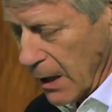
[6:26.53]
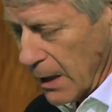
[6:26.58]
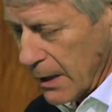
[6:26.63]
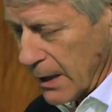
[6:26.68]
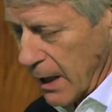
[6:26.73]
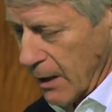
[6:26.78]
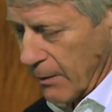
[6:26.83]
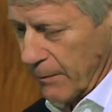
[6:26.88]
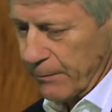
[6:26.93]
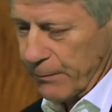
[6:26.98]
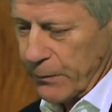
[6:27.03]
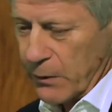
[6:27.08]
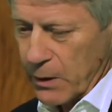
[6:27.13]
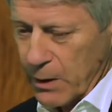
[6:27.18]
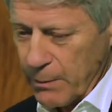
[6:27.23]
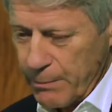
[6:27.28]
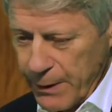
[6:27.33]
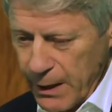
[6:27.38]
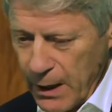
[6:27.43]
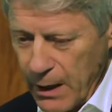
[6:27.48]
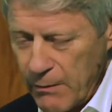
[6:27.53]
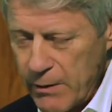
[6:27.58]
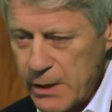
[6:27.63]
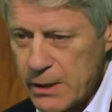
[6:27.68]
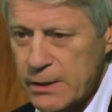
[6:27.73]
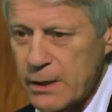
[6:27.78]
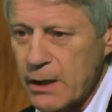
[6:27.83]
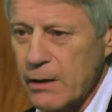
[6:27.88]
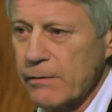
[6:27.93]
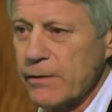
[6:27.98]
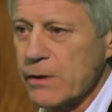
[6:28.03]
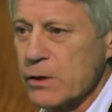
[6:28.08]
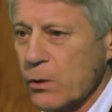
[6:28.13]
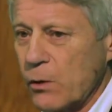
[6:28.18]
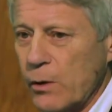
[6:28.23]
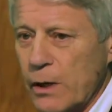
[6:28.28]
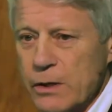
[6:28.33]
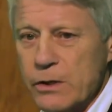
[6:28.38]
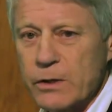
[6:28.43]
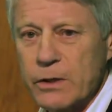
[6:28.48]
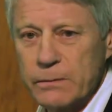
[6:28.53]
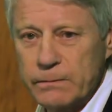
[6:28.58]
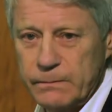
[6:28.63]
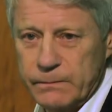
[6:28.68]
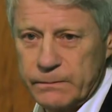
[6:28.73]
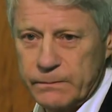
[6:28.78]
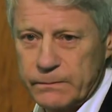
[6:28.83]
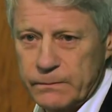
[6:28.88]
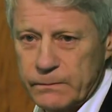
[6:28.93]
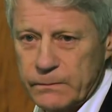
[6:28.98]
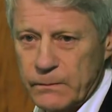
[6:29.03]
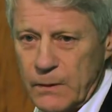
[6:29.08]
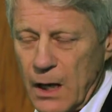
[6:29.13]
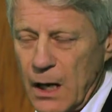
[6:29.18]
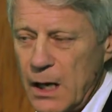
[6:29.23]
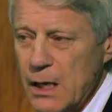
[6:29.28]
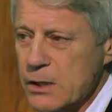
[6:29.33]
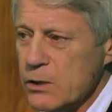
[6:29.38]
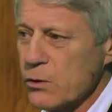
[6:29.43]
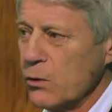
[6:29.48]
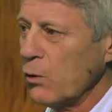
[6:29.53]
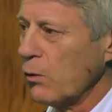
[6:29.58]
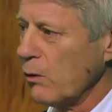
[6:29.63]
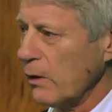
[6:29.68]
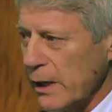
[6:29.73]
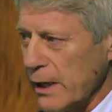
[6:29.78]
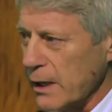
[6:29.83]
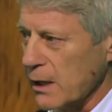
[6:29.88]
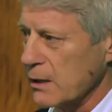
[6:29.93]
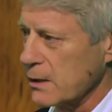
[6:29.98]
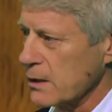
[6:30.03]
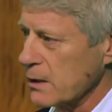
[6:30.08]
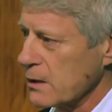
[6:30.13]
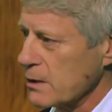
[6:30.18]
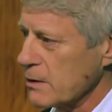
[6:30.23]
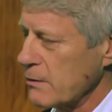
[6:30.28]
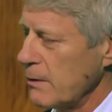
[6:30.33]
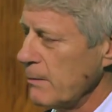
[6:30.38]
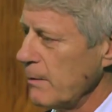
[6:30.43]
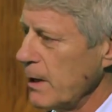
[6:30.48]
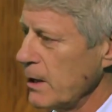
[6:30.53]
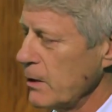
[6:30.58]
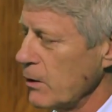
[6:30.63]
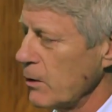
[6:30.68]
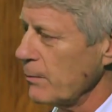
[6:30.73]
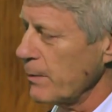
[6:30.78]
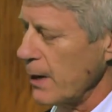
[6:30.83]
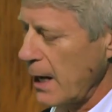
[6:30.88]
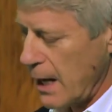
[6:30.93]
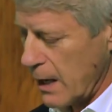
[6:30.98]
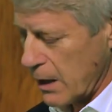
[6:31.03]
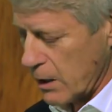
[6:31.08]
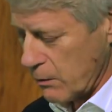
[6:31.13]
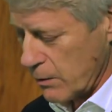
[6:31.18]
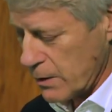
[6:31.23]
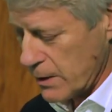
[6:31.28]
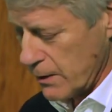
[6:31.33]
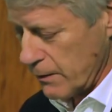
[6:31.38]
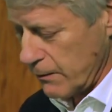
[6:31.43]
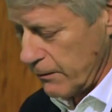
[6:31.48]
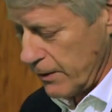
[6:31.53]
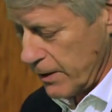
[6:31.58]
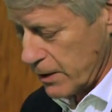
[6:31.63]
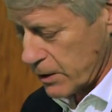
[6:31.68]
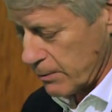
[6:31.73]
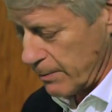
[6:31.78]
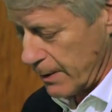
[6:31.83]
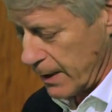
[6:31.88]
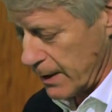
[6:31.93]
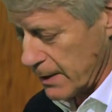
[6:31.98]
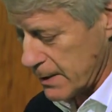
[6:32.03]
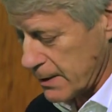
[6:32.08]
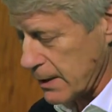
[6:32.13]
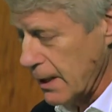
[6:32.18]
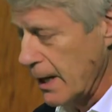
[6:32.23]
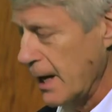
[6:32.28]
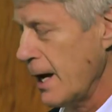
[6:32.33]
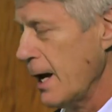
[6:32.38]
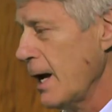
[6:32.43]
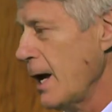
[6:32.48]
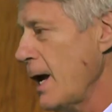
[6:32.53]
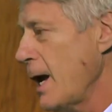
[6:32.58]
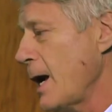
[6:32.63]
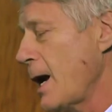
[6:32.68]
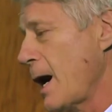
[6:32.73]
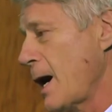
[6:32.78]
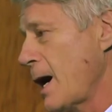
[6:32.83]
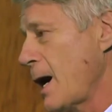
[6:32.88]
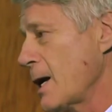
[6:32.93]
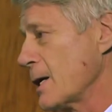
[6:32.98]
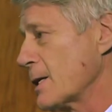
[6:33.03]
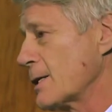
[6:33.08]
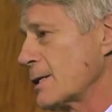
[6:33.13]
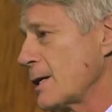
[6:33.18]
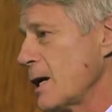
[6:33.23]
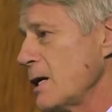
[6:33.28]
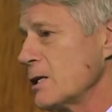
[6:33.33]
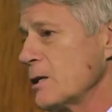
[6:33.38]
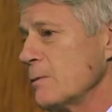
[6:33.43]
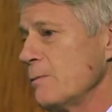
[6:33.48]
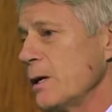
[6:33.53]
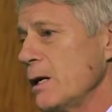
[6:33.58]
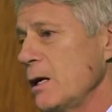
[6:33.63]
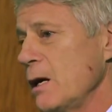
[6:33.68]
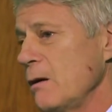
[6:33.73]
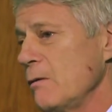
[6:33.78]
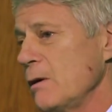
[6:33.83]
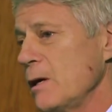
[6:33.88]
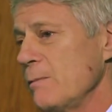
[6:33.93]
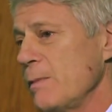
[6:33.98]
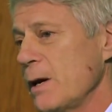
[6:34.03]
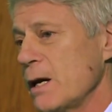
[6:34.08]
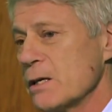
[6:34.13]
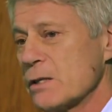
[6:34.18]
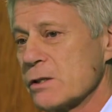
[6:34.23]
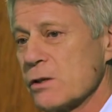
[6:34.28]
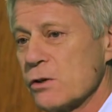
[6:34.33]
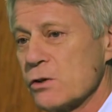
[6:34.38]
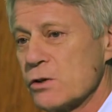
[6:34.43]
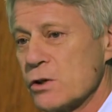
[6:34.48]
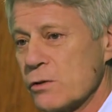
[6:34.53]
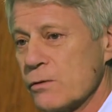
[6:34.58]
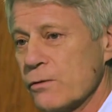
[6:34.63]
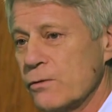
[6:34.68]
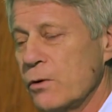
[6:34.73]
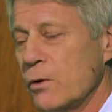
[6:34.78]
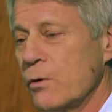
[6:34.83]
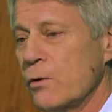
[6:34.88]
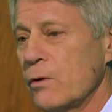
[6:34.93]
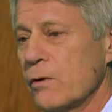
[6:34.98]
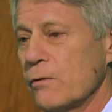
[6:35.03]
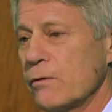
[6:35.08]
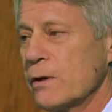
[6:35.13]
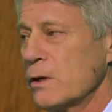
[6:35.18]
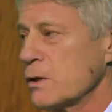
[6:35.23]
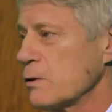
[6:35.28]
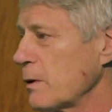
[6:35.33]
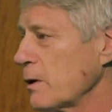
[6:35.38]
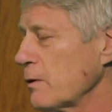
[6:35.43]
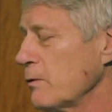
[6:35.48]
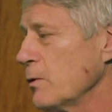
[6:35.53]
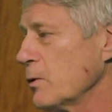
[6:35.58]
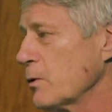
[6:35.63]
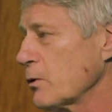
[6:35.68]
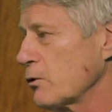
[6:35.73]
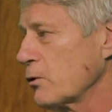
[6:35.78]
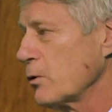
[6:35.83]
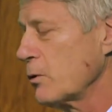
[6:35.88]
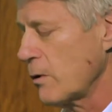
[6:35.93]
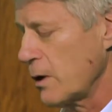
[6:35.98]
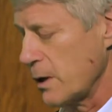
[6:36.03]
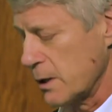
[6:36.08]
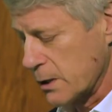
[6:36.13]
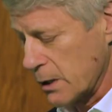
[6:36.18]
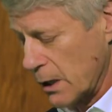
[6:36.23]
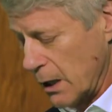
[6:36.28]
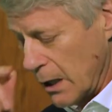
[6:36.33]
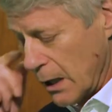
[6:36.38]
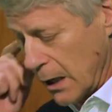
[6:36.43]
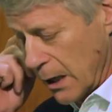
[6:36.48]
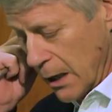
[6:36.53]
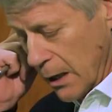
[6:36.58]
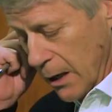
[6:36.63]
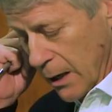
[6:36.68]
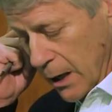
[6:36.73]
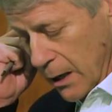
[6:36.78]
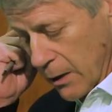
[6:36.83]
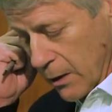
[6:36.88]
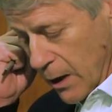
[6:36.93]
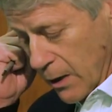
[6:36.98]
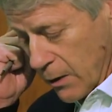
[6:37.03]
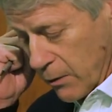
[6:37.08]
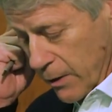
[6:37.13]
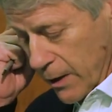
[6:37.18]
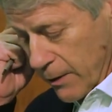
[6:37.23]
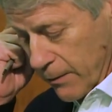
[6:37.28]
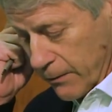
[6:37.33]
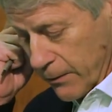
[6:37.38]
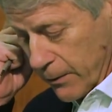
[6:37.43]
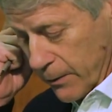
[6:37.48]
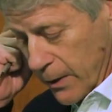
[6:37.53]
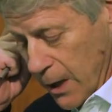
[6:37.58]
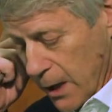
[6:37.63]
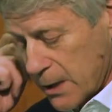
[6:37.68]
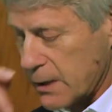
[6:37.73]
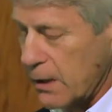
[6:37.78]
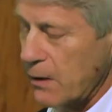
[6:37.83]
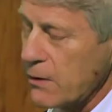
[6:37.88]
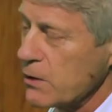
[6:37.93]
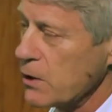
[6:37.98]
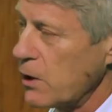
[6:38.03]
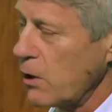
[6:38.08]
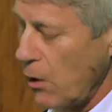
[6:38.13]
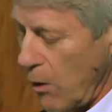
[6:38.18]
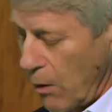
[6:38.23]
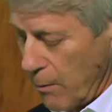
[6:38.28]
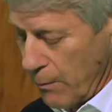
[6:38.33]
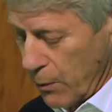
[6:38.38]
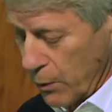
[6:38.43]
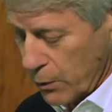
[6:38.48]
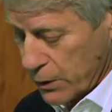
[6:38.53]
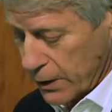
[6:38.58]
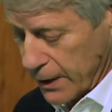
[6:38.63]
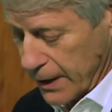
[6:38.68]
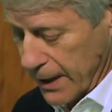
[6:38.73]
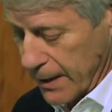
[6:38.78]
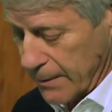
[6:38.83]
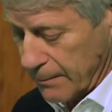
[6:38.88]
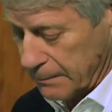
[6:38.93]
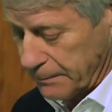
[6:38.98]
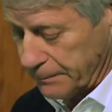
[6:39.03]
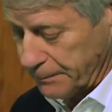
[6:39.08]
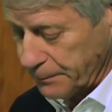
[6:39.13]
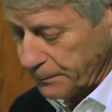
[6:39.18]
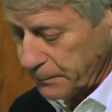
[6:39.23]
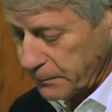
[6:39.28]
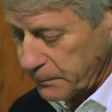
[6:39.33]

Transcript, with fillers: Now, the BRE stuff is all interim. It's all leaked, so it may not be accurate in the first place. Uh, it's said to be only based on four of the 24 stories uh, at, at Grenfell, so there's a lot more to come.